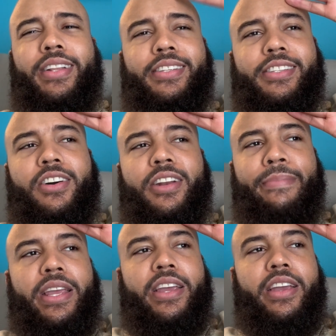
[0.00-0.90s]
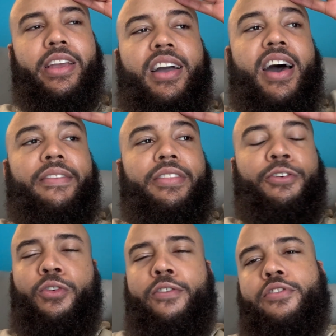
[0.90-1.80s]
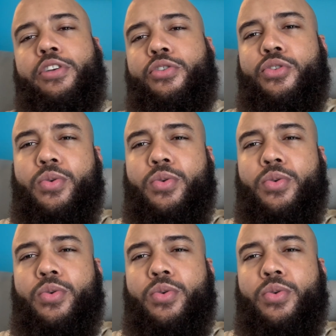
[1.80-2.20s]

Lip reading: This is going to be kind of the review